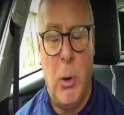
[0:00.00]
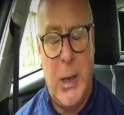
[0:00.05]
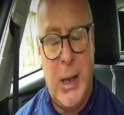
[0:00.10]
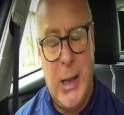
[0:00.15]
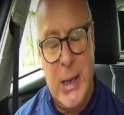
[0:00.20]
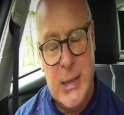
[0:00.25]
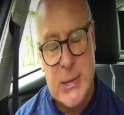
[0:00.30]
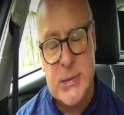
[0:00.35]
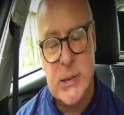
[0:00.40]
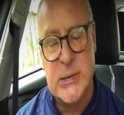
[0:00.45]

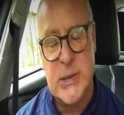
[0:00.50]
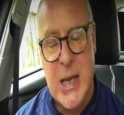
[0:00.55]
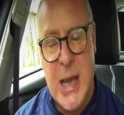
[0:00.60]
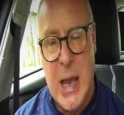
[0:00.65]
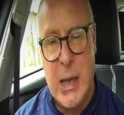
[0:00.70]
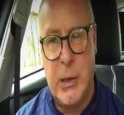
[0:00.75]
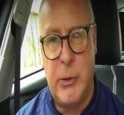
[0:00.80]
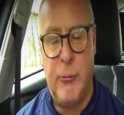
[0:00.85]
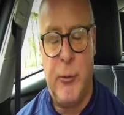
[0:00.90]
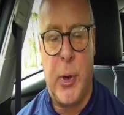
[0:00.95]
isn't
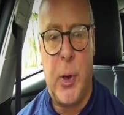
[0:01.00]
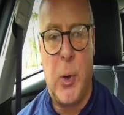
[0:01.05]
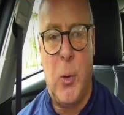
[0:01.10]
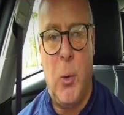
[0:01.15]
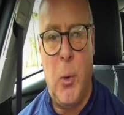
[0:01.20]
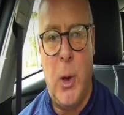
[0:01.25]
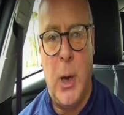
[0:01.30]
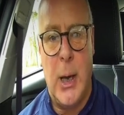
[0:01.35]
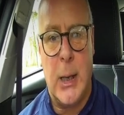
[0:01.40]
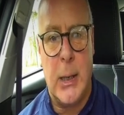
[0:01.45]
at the
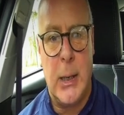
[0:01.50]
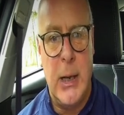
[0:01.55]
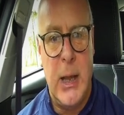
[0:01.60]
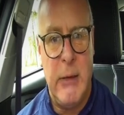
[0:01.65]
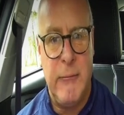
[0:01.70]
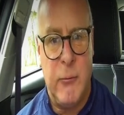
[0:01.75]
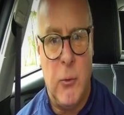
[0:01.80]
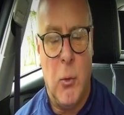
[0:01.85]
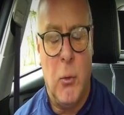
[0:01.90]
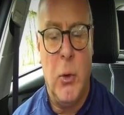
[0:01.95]
required
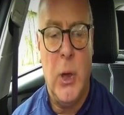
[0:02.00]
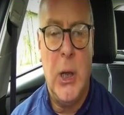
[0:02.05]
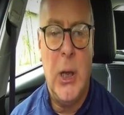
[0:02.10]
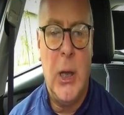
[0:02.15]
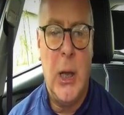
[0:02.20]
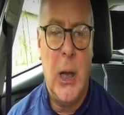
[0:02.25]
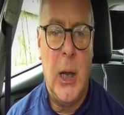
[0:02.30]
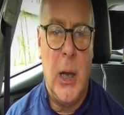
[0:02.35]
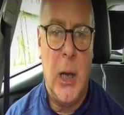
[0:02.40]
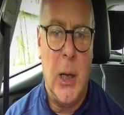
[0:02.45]
level
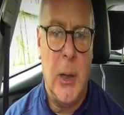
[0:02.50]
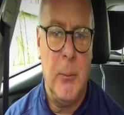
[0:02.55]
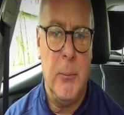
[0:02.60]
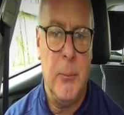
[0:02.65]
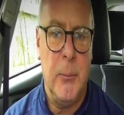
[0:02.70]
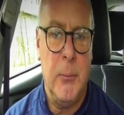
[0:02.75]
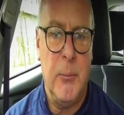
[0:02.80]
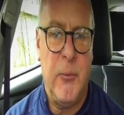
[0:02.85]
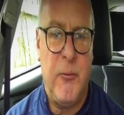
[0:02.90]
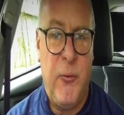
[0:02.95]

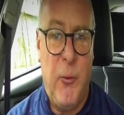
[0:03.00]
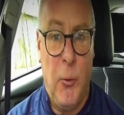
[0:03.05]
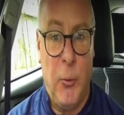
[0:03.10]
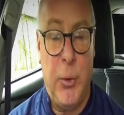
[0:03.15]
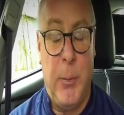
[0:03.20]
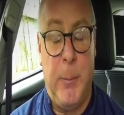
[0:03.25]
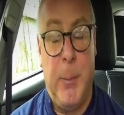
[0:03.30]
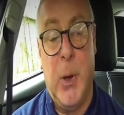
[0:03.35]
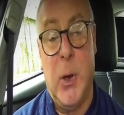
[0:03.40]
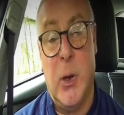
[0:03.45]
for
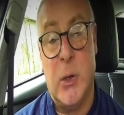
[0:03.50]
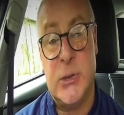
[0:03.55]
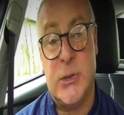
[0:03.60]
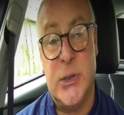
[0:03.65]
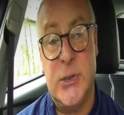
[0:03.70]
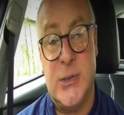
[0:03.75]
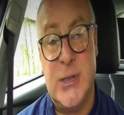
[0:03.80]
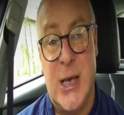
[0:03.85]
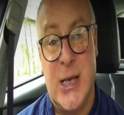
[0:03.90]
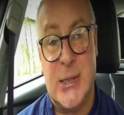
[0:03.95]
the Part
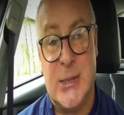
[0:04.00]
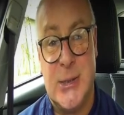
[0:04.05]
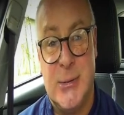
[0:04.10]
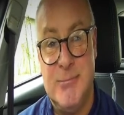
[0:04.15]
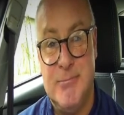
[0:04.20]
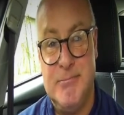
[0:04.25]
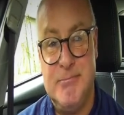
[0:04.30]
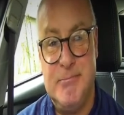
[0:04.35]
2 test.